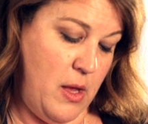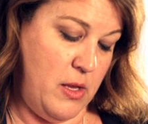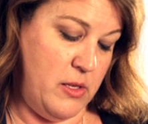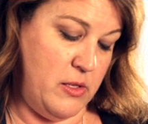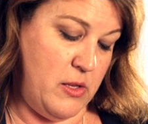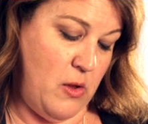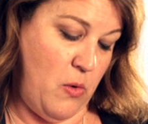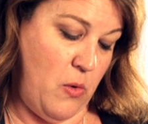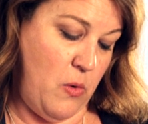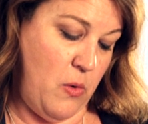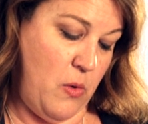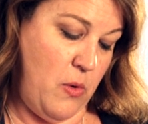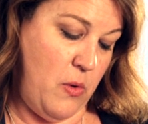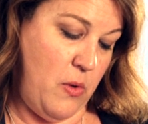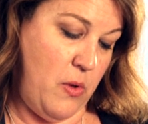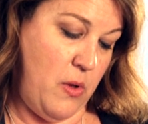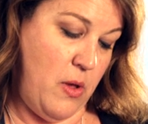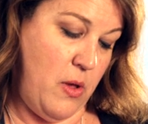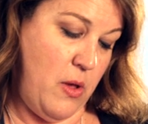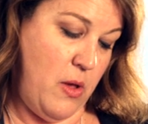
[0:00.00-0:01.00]
So
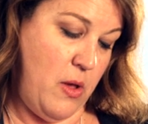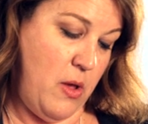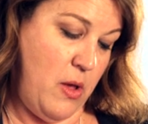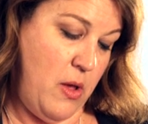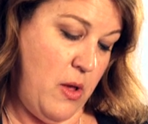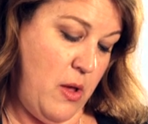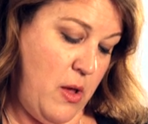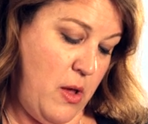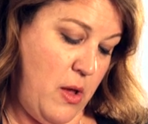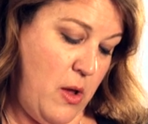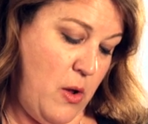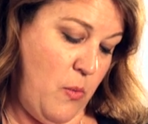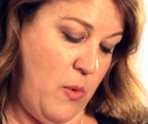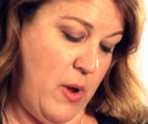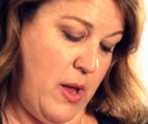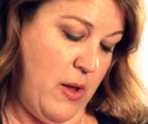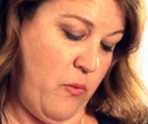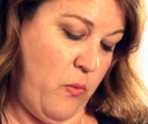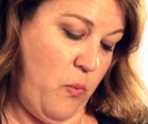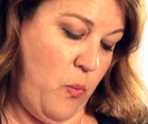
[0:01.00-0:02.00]

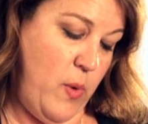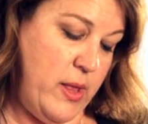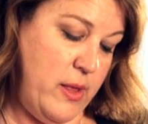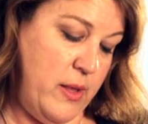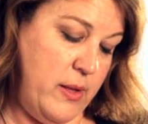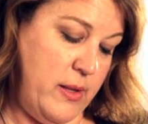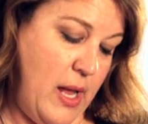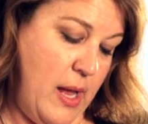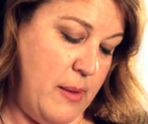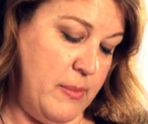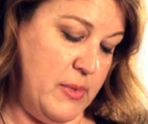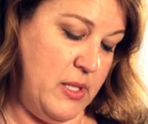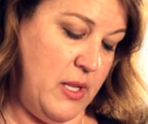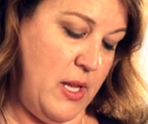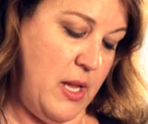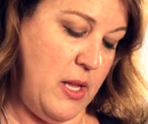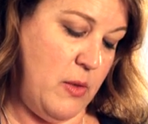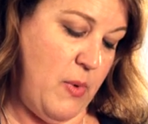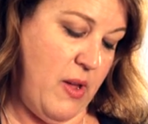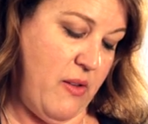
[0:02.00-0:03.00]
we have width times
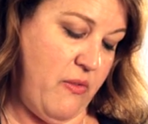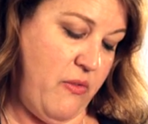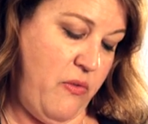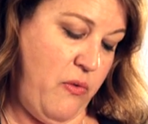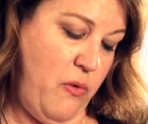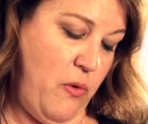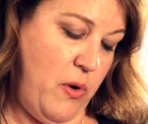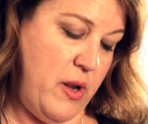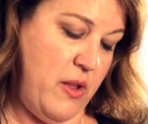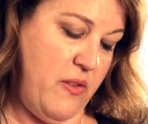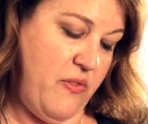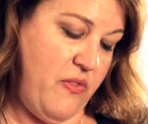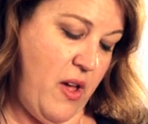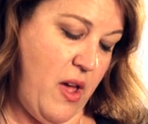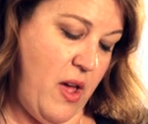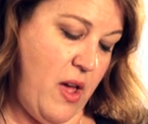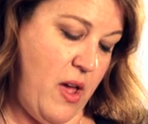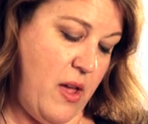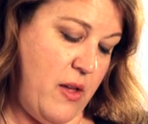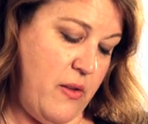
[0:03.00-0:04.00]
length, we have
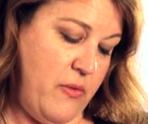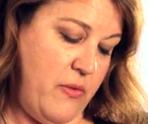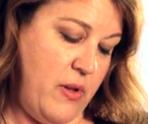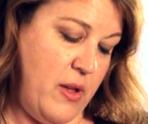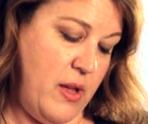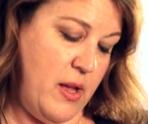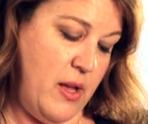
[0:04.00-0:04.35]
45